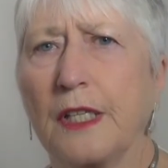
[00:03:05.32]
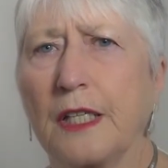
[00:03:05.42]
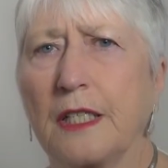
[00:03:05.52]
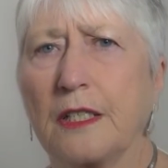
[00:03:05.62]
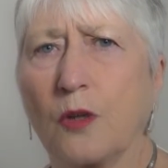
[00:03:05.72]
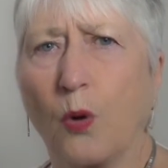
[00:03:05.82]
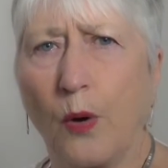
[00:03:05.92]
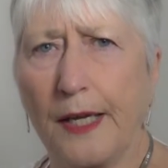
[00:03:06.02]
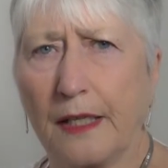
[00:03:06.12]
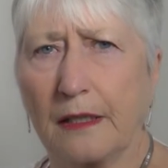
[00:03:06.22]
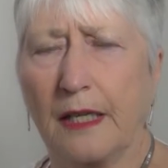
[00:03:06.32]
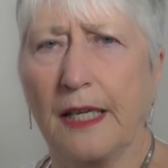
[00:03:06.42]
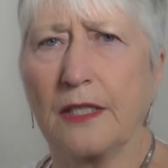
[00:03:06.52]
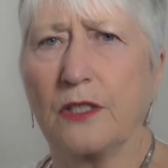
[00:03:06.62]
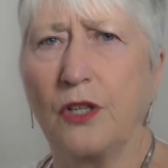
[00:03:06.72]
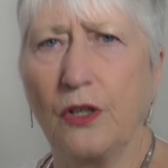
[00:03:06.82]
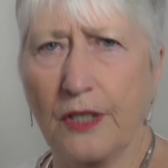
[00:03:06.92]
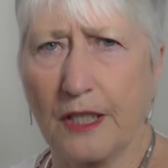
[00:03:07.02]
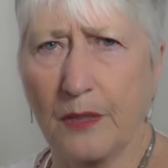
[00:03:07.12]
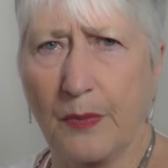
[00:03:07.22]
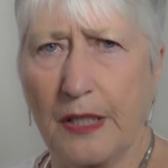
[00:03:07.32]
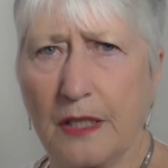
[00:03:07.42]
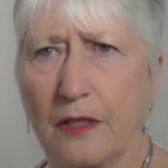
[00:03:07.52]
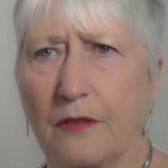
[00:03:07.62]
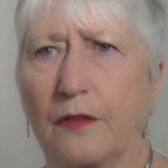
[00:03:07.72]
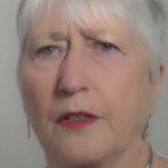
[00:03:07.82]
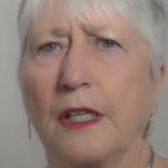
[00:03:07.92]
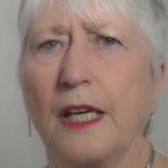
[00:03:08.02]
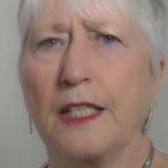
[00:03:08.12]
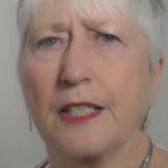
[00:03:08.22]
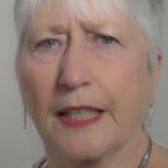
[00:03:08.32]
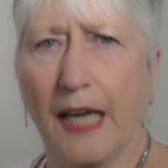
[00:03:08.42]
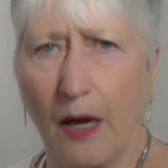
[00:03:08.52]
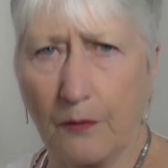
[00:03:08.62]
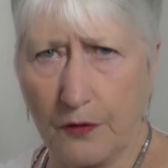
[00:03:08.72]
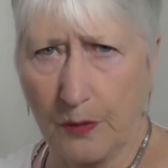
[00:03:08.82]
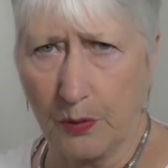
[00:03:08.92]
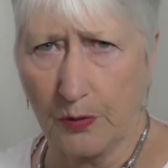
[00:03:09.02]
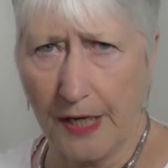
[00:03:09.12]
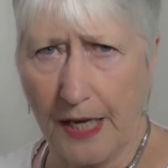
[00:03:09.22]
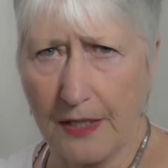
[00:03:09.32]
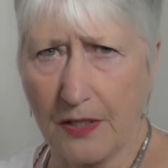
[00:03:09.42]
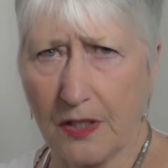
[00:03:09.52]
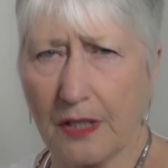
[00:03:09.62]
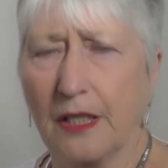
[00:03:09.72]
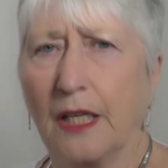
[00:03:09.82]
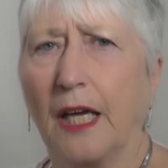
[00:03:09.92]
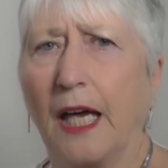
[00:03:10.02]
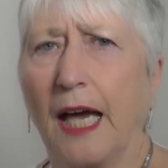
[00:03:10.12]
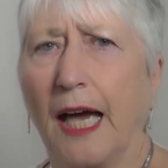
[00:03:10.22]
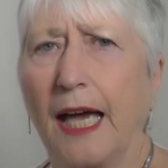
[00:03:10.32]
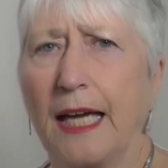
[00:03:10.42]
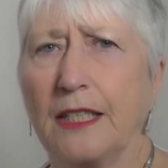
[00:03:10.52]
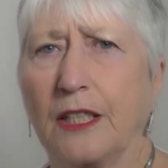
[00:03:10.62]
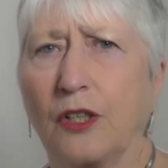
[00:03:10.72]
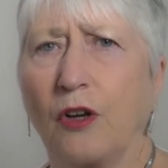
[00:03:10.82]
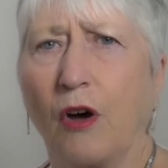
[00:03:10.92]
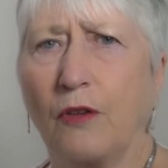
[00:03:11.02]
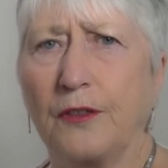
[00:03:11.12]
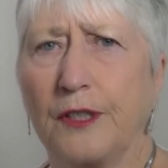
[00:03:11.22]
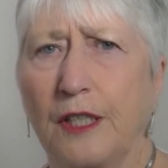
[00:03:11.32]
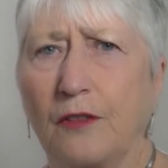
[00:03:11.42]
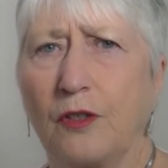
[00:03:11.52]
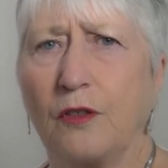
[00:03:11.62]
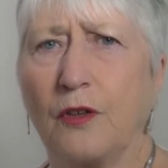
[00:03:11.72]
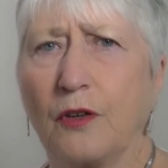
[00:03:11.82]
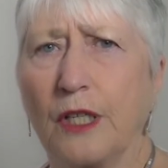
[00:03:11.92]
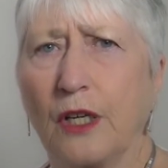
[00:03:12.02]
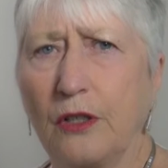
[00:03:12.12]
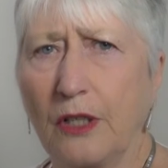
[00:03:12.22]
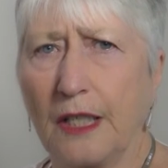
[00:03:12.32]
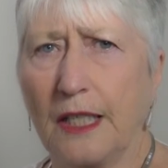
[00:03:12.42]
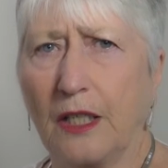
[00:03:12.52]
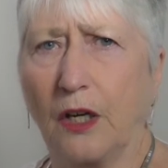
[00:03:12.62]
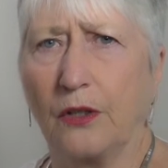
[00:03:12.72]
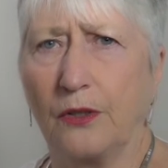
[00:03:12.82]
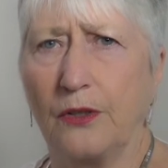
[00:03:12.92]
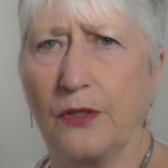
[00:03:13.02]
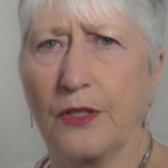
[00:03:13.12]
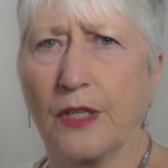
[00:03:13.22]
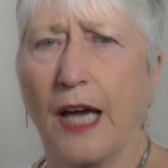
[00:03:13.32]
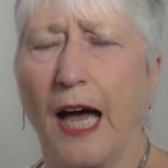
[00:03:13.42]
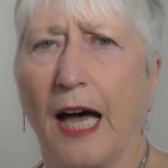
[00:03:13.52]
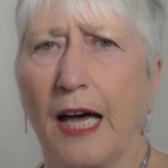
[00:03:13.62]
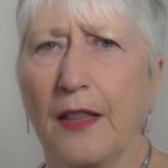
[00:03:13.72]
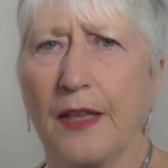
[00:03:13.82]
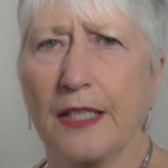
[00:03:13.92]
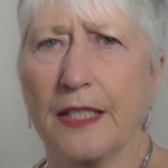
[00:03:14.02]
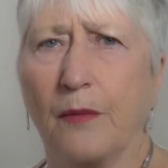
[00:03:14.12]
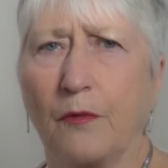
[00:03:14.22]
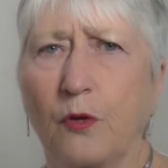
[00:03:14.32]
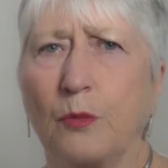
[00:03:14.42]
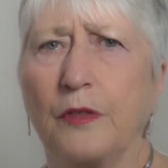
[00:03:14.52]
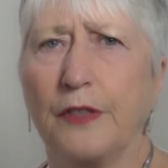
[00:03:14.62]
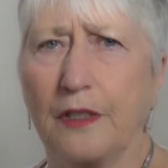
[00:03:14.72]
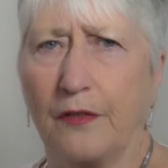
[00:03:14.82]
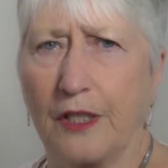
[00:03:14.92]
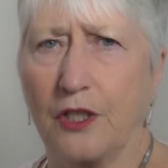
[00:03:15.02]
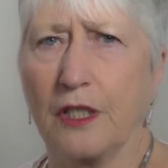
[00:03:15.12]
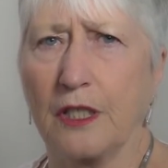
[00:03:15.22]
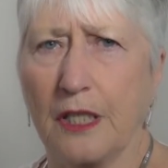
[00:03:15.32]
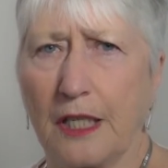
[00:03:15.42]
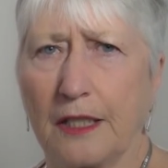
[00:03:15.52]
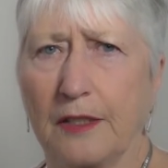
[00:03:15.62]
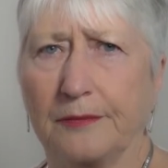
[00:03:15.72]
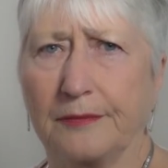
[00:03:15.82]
are that it's quick, it's not expensive, it's a comfortable test, and it can often give you very early clues that some form of intervention is needed.